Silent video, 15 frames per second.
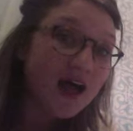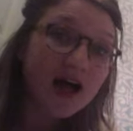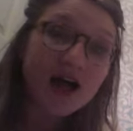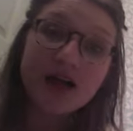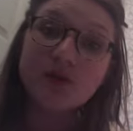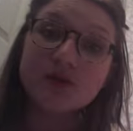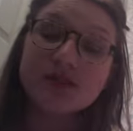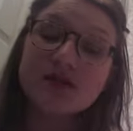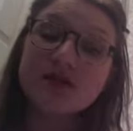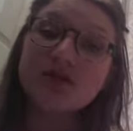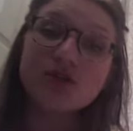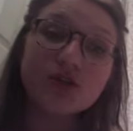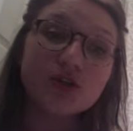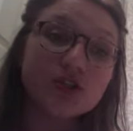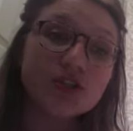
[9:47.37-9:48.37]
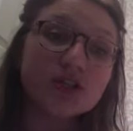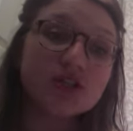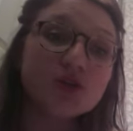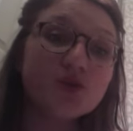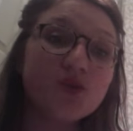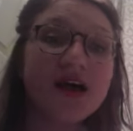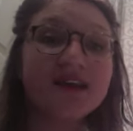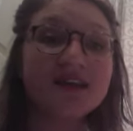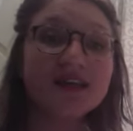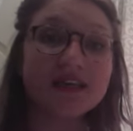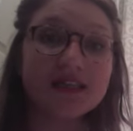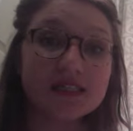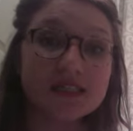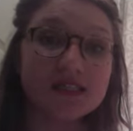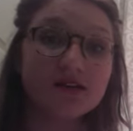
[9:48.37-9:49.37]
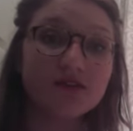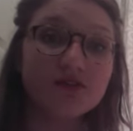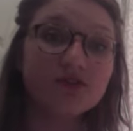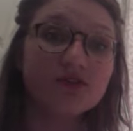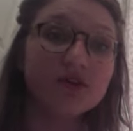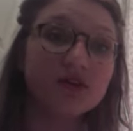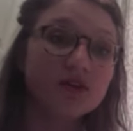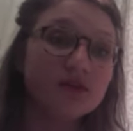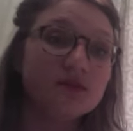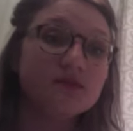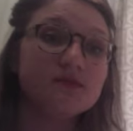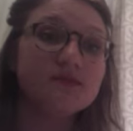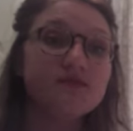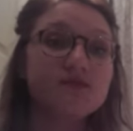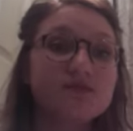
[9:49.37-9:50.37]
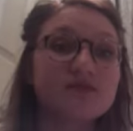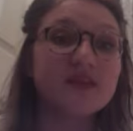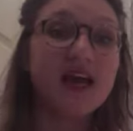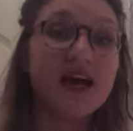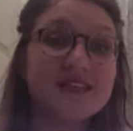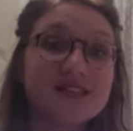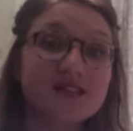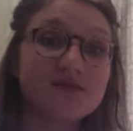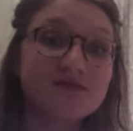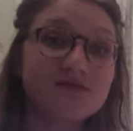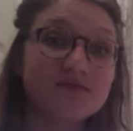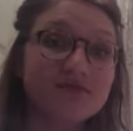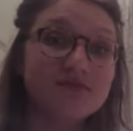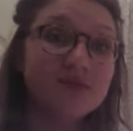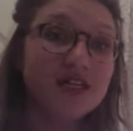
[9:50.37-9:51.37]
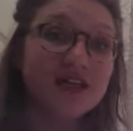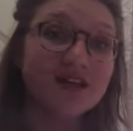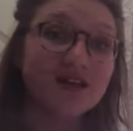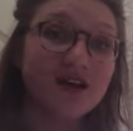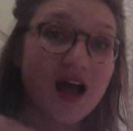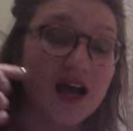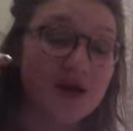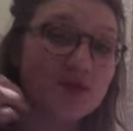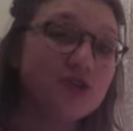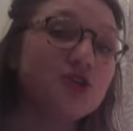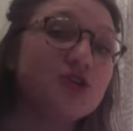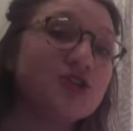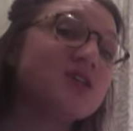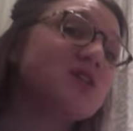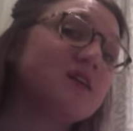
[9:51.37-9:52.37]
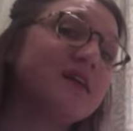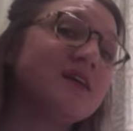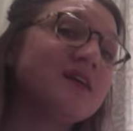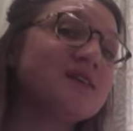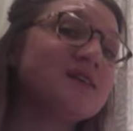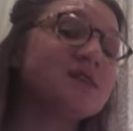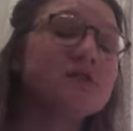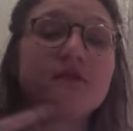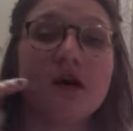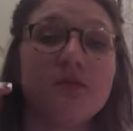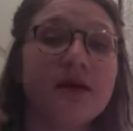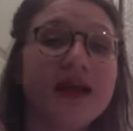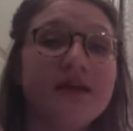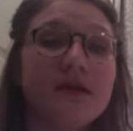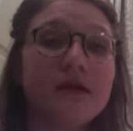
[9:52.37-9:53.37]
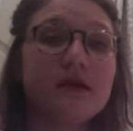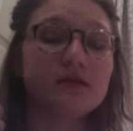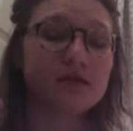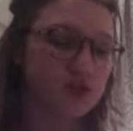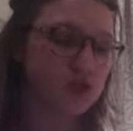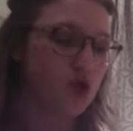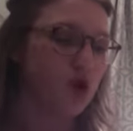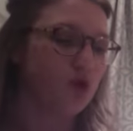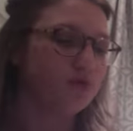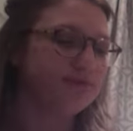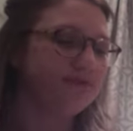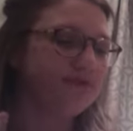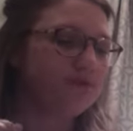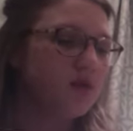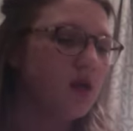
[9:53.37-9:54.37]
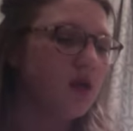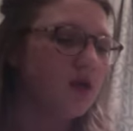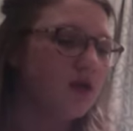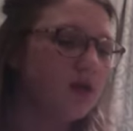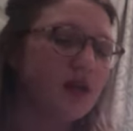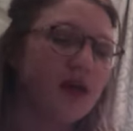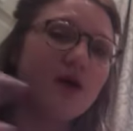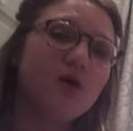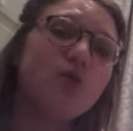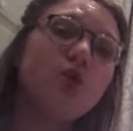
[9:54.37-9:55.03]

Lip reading: I was allergic to adhesive. Yes, me. I'm allergic to adhesive on band-aids, so yeah,